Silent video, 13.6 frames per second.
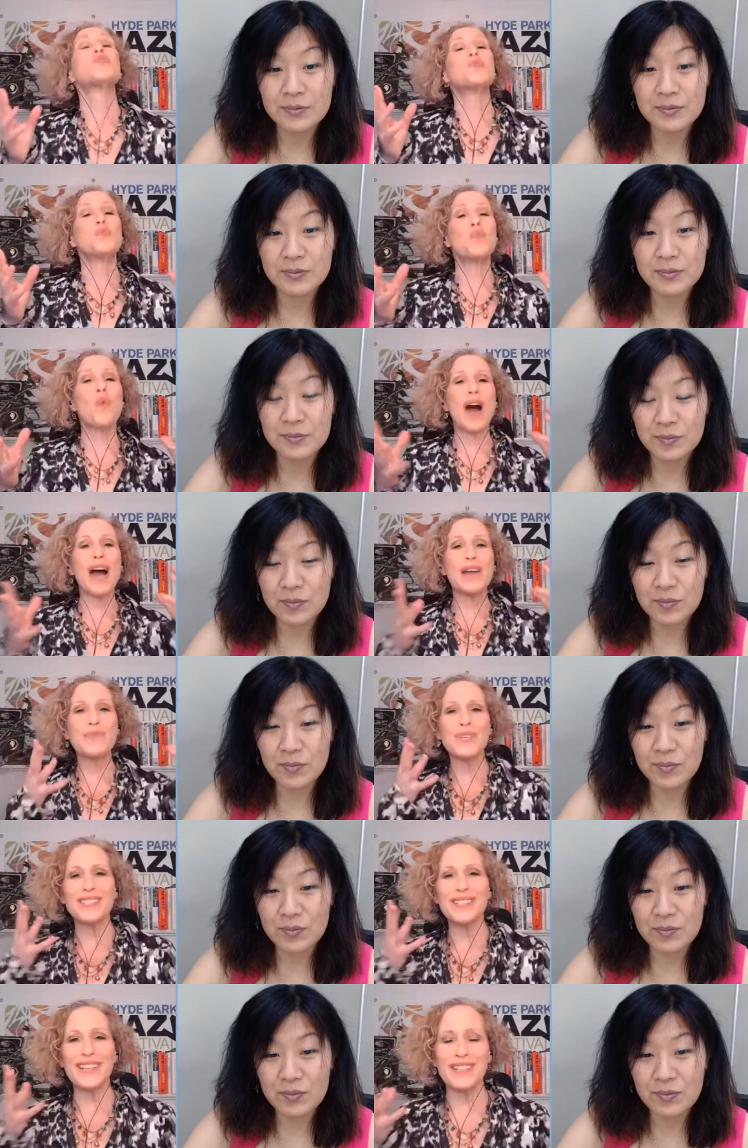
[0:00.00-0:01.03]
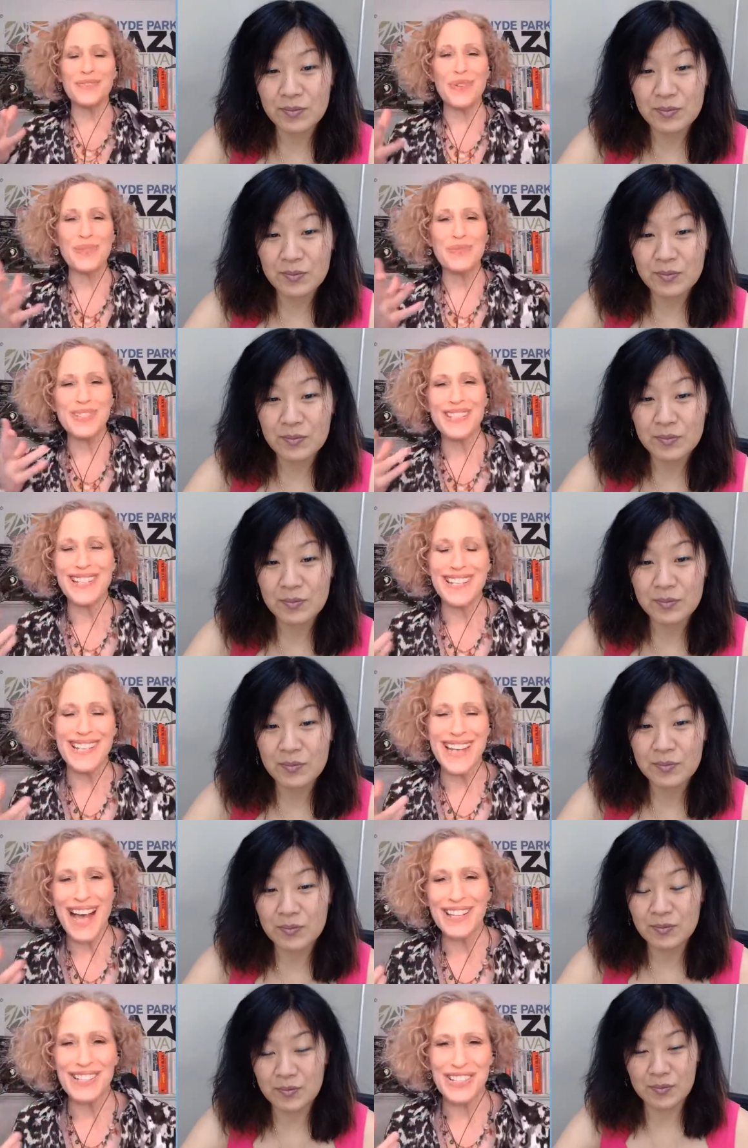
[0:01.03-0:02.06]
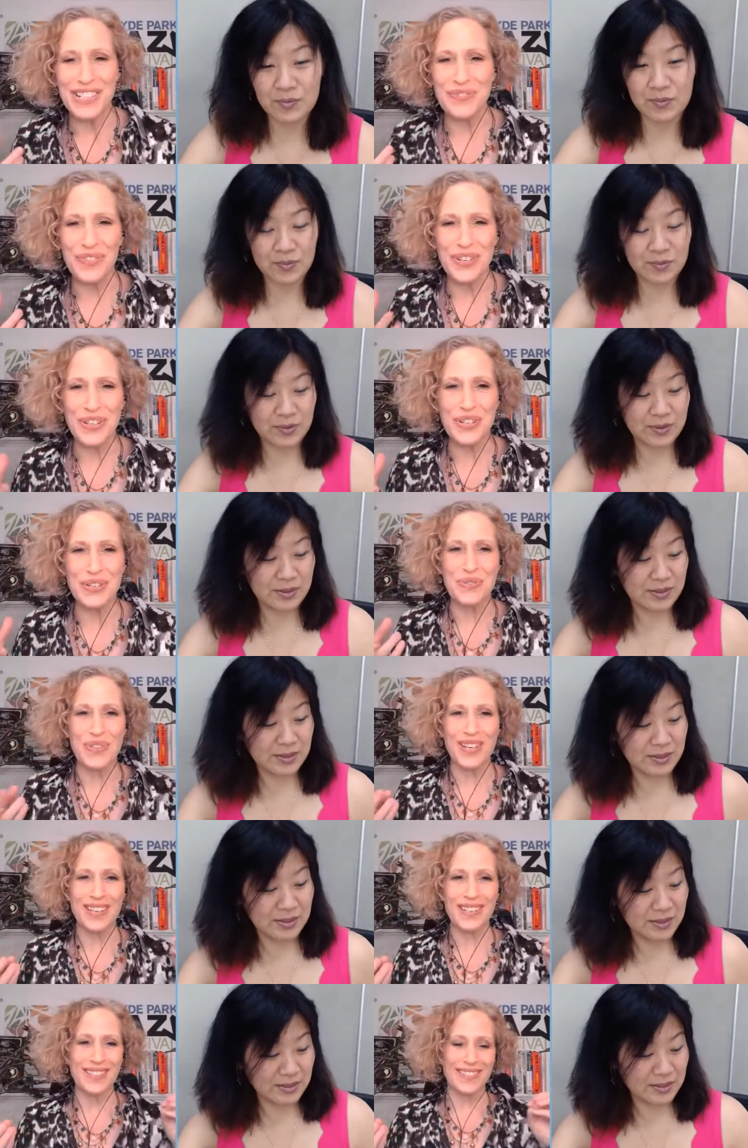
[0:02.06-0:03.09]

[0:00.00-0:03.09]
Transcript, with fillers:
Speaker 1: Why was it? What was the analogy for you that